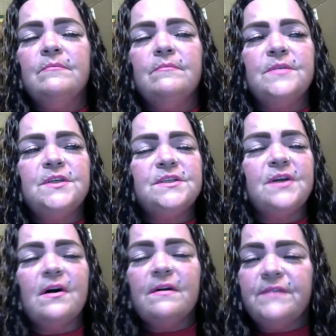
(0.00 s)

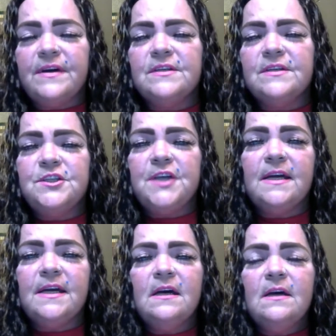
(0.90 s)
stuff in the
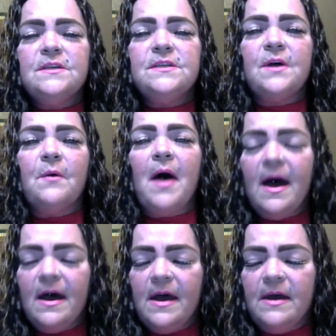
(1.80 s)
shed. So
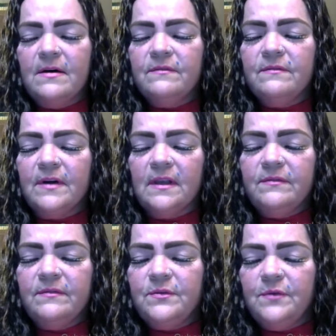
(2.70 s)
I have a
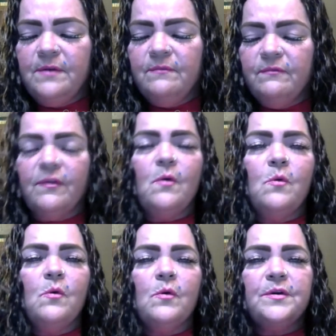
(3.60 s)
living room
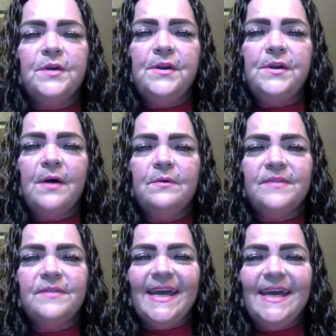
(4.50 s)
floor, you know,
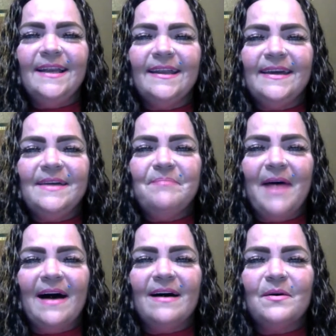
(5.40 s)
neatly
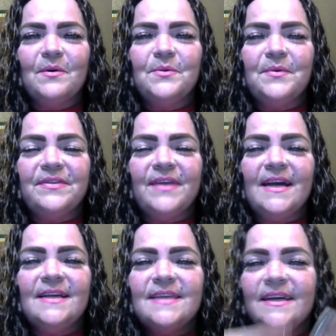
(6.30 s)
piled with
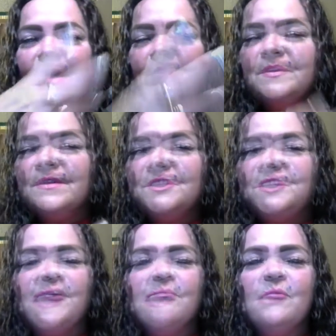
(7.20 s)
things that go I've in got the a
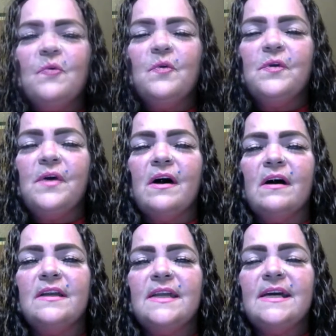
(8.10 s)
shed. more
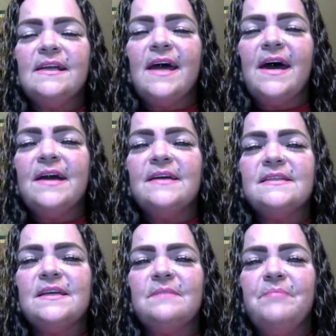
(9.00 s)
uh,
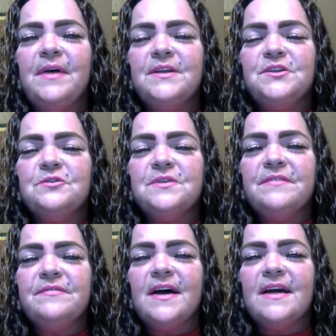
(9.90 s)
knickknacks and pictures
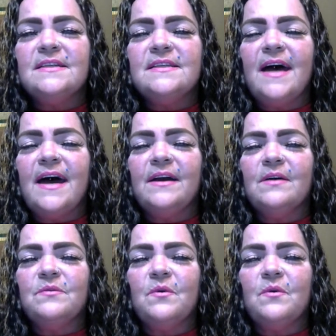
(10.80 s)
and things to hang on the